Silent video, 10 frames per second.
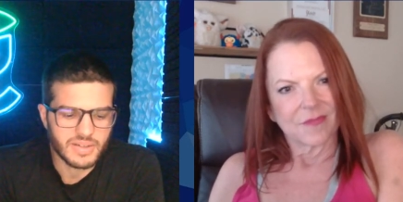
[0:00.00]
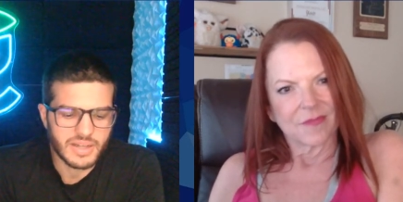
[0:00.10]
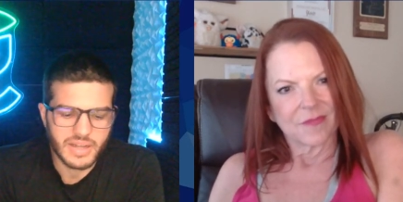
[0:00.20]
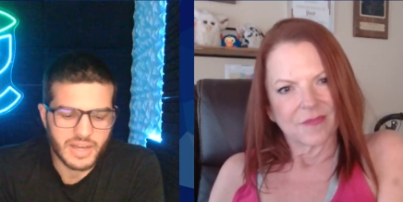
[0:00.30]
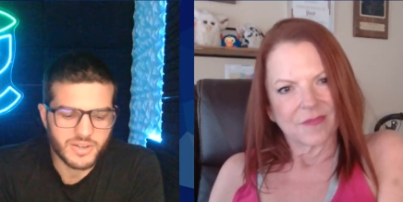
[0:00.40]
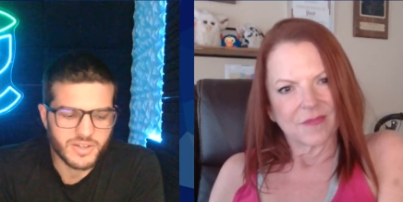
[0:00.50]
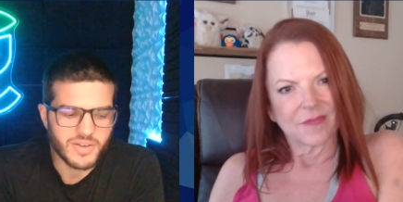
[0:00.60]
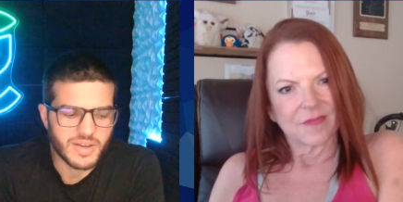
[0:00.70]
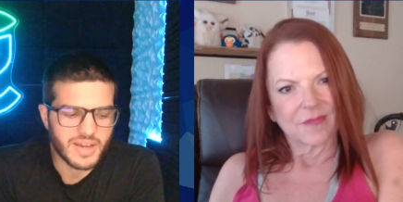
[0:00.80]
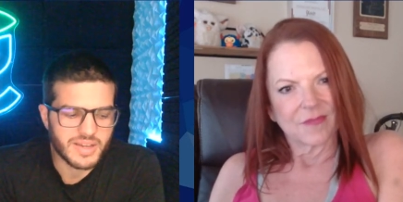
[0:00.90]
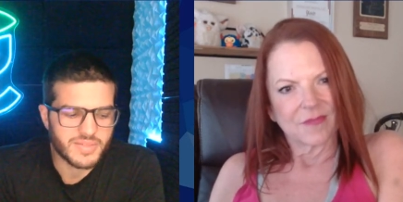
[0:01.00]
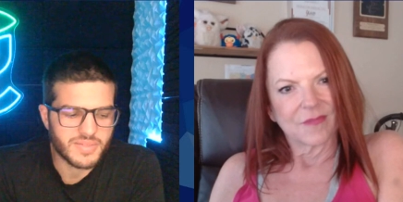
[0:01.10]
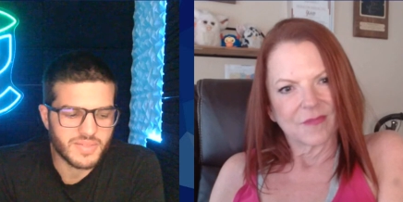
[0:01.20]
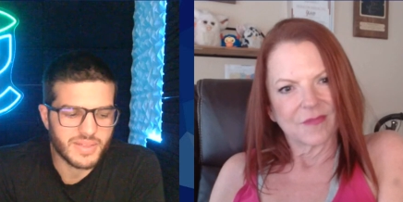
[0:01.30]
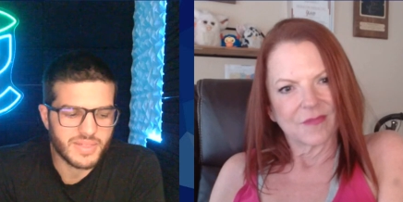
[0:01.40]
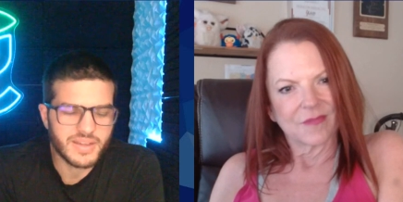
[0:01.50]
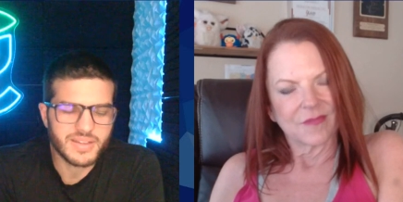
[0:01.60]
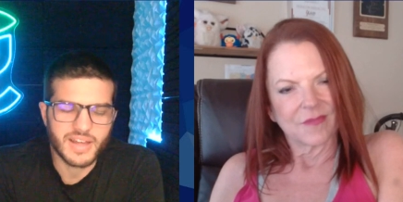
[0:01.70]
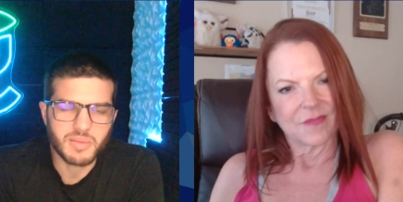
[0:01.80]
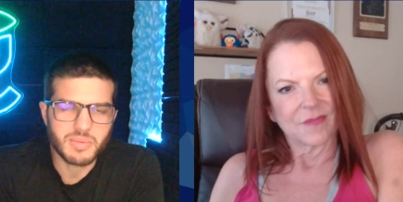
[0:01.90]
Speaker 1: i, I don't know I, I i think a
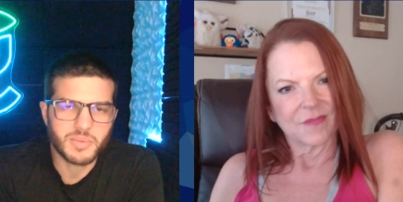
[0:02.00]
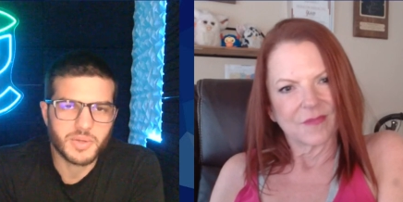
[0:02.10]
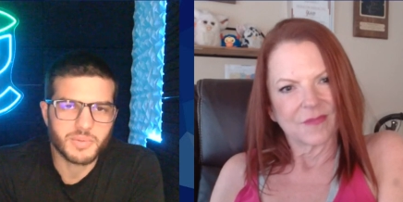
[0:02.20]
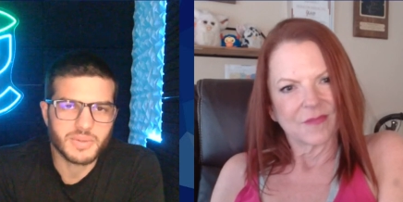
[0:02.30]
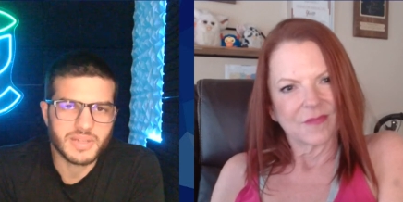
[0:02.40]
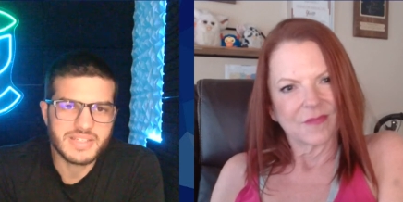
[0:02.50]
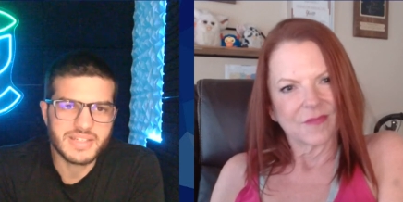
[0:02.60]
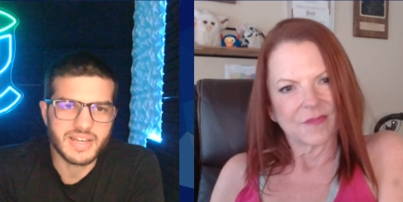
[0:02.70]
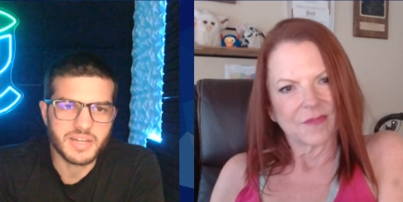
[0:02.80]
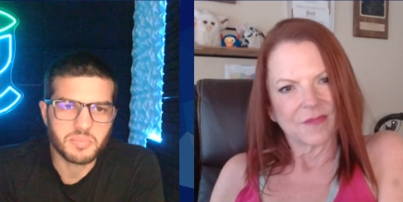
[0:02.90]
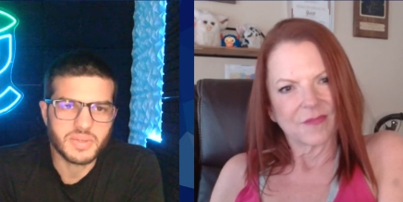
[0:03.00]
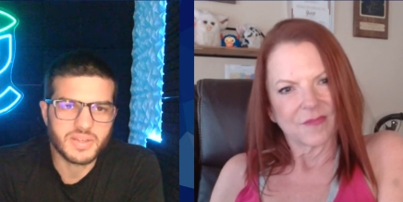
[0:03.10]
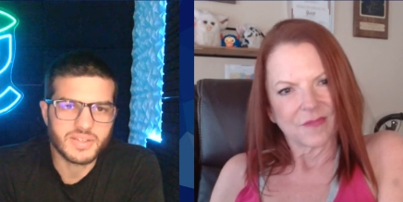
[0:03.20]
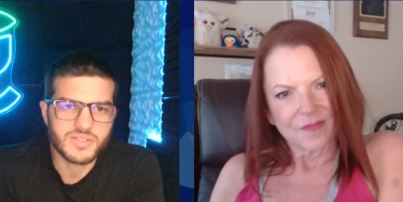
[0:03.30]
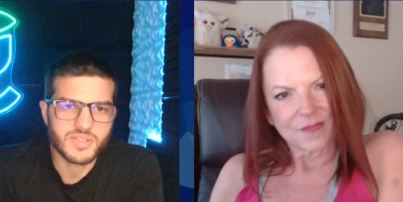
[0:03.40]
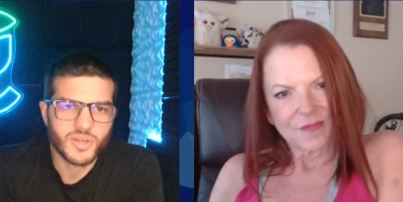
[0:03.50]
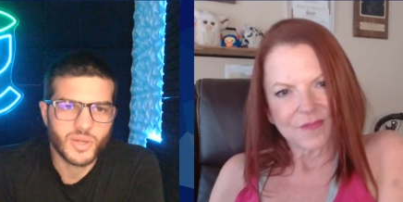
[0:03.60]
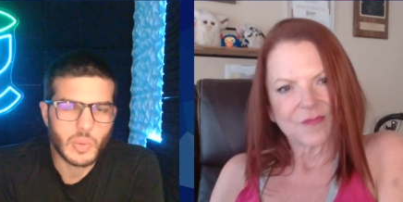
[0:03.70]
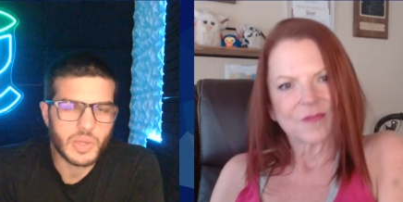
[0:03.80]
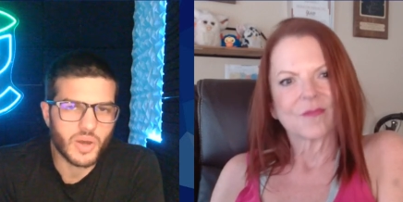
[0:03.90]
lot of people could relate to that because
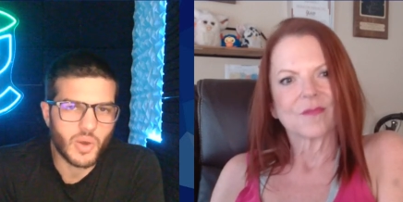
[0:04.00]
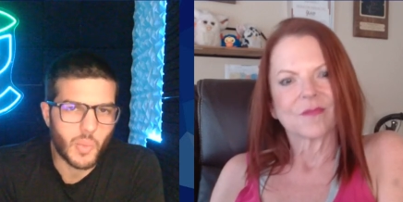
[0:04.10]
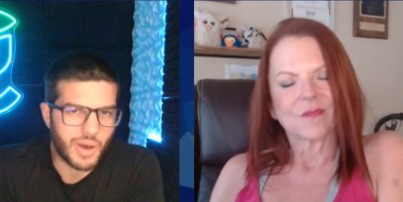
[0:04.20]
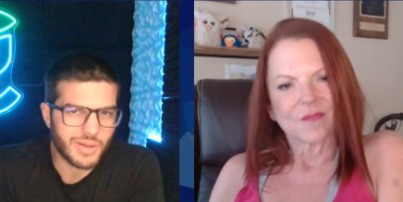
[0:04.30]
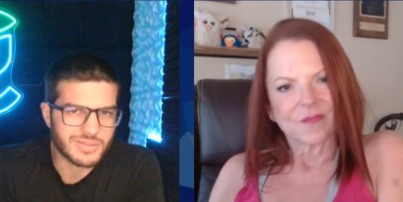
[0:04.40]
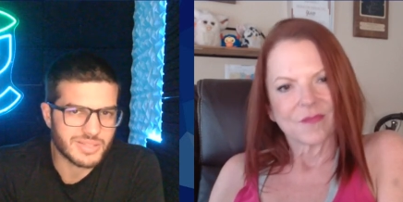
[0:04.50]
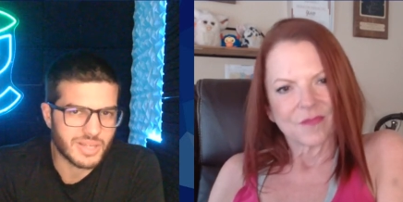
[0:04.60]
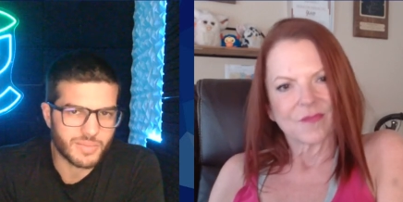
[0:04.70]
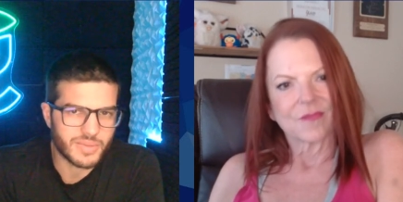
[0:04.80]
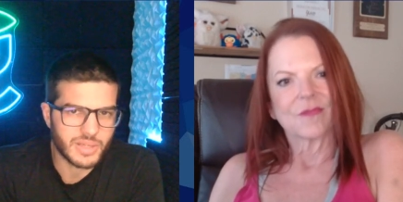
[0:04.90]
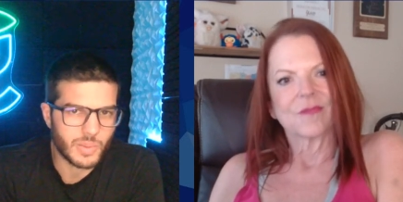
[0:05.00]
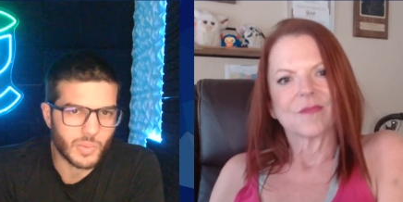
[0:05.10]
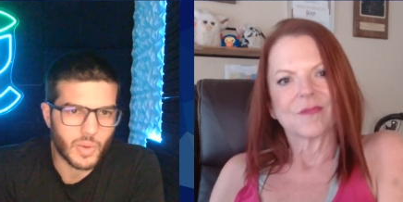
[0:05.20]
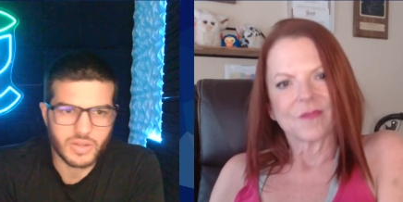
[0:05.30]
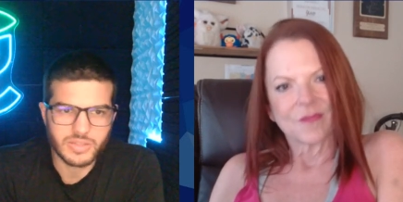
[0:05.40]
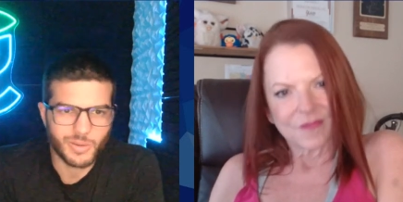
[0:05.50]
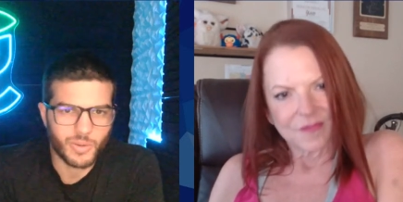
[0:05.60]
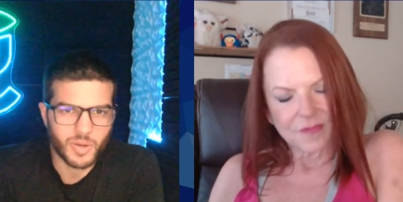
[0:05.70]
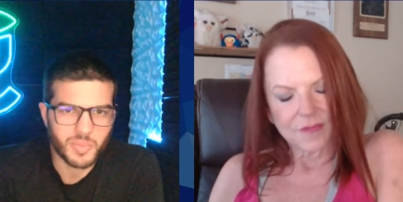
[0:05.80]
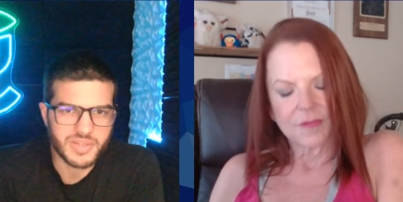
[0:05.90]
we all want something we want to
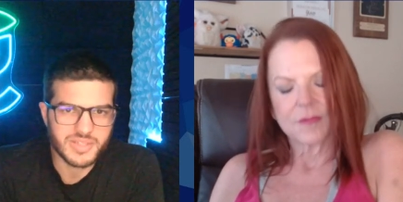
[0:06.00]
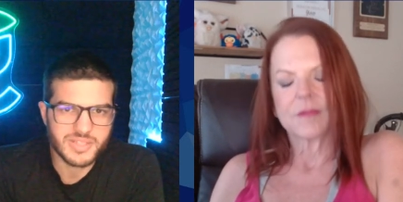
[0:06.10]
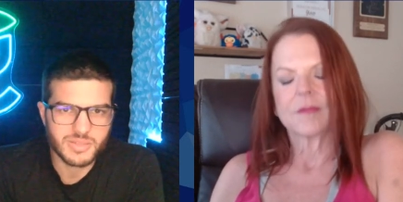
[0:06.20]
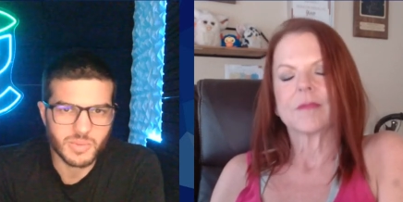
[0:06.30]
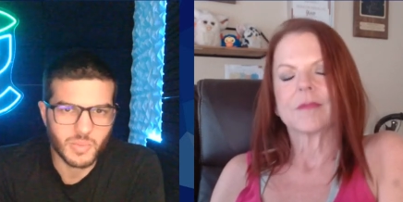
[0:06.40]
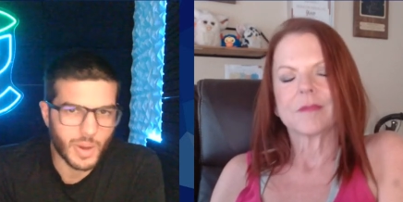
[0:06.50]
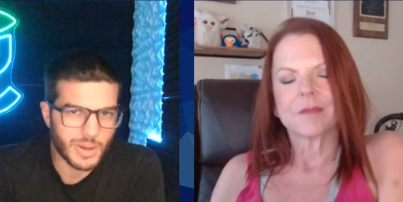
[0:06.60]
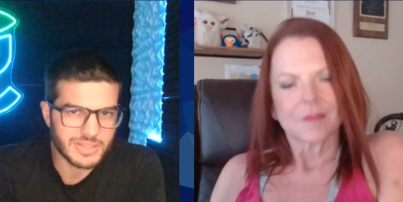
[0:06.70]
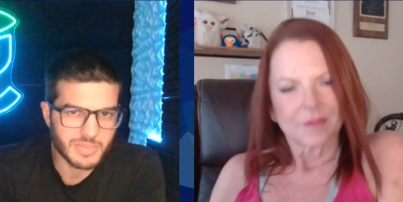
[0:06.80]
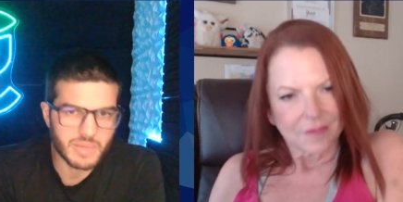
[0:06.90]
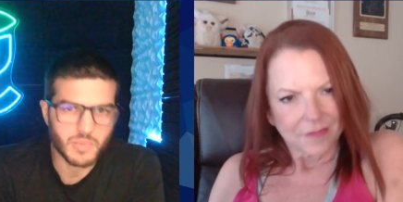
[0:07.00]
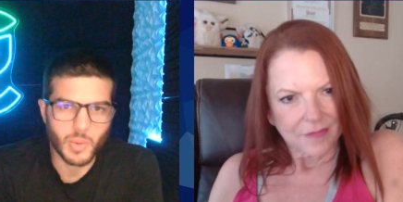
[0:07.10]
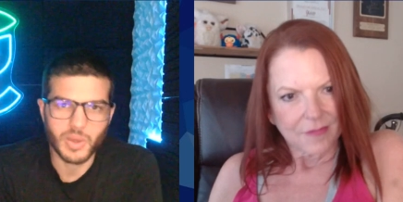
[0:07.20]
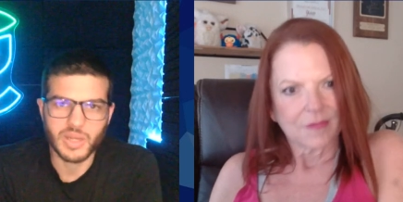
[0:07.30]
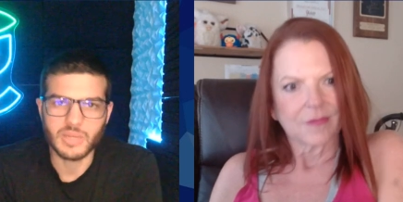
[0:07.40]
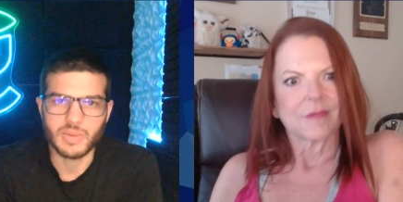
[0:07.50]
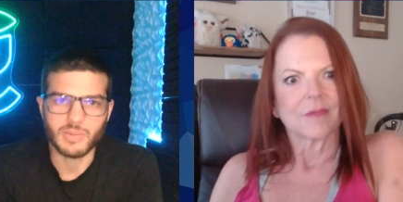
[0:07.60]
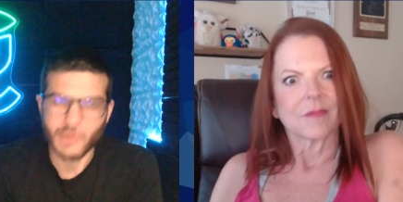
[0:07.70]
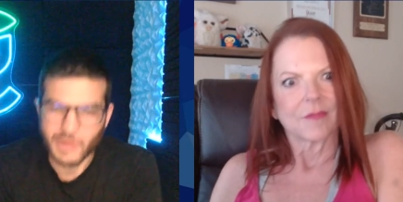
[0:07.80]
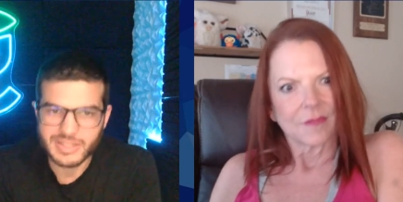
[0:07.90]
grow our business we want to make more money we
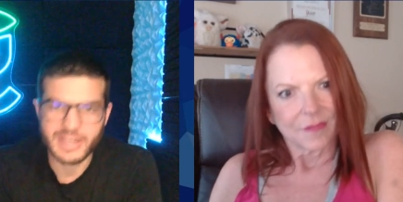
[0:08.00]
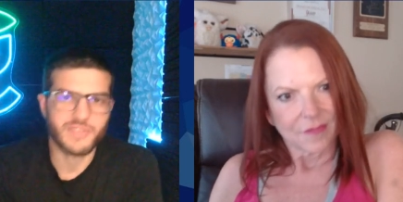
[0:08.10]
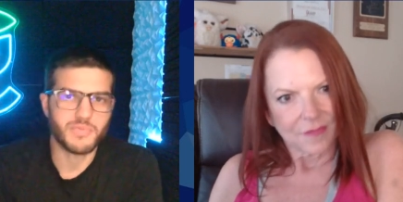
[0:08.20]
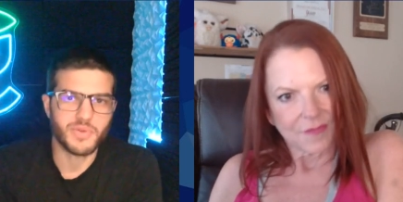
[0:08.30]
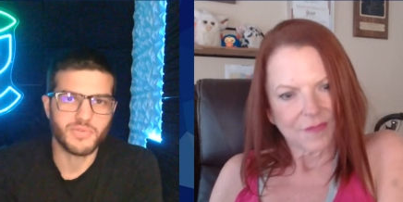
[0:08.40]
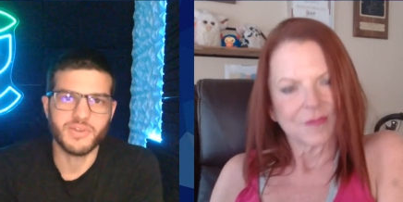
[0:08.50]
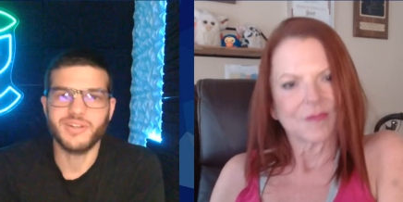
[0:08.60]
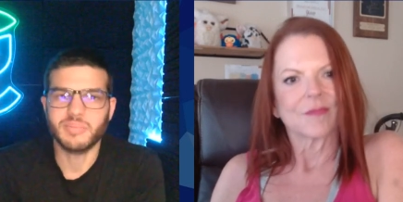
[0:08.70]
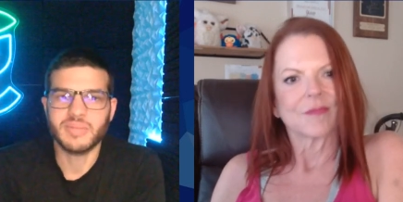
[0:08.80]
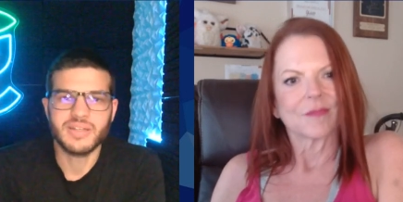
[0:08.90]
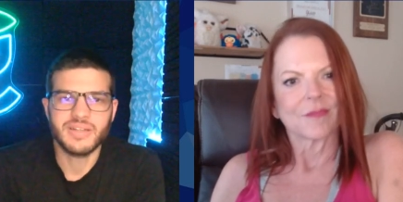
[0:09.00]
want to have more freedom